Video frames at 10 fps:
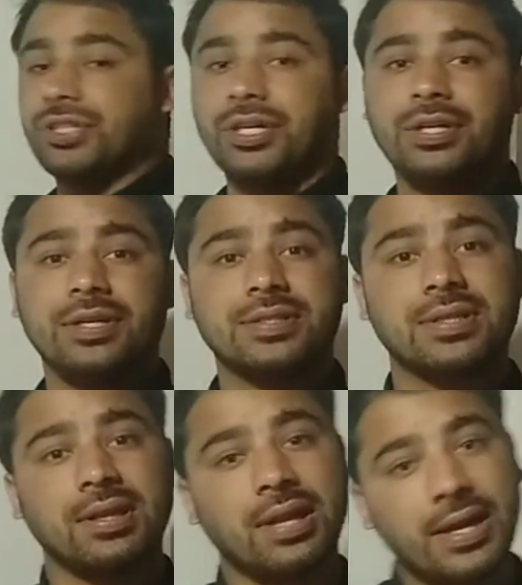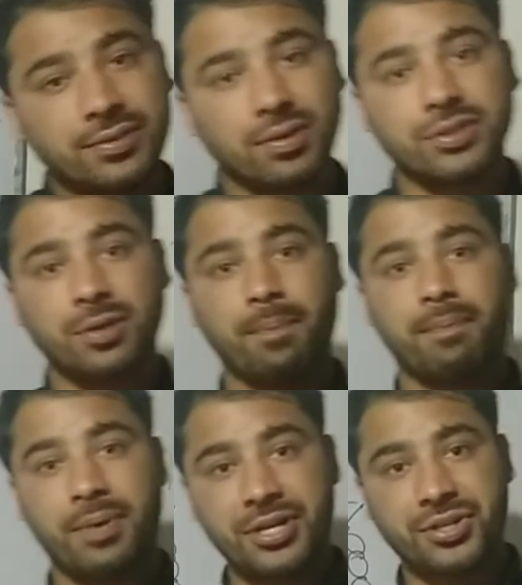chain lies on some
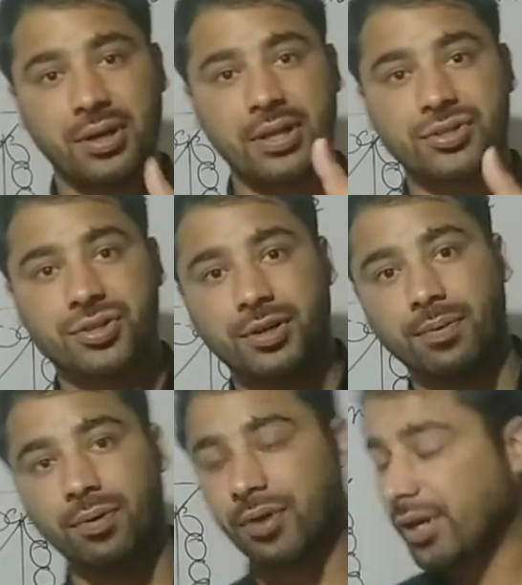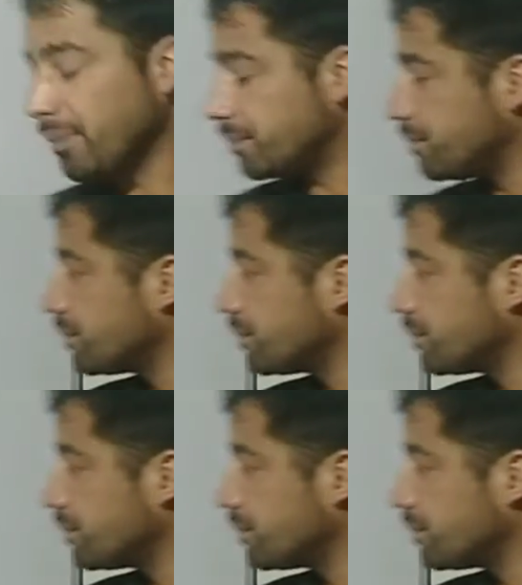frictionless table, okay?